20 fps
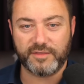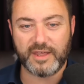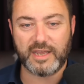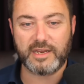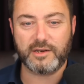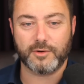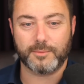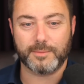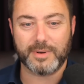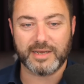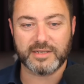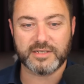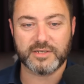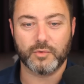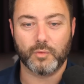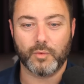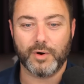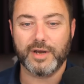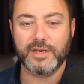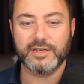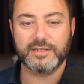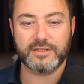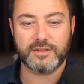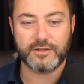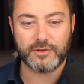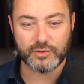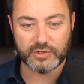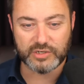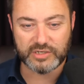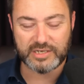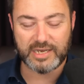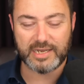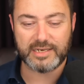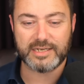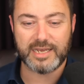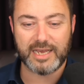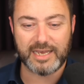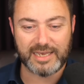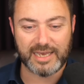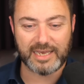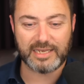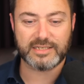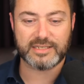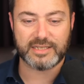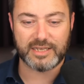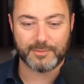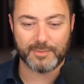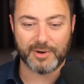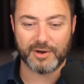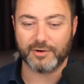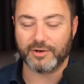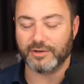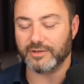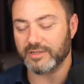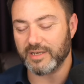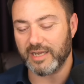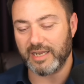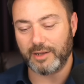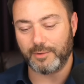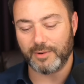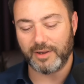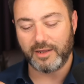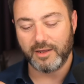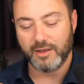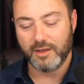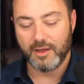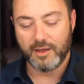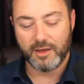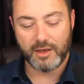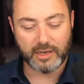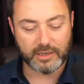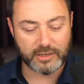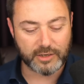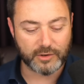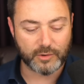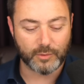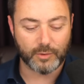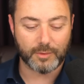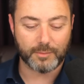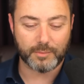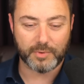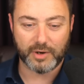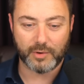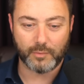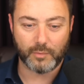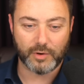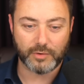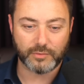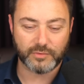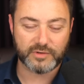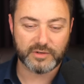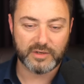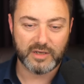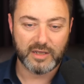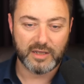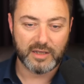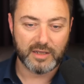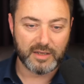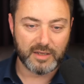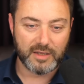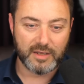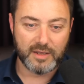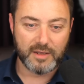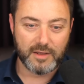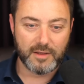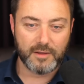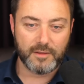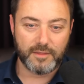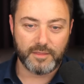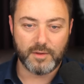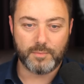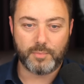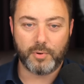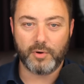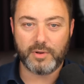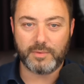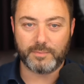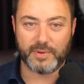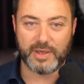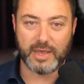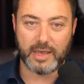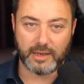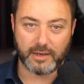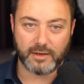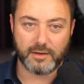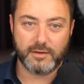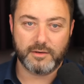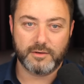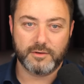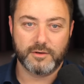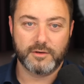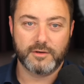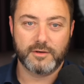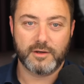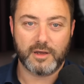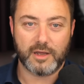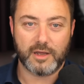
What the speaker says: not matter? Why is it that you're set against the Americans? Anyway, I could go on, but I won't. The point being, and I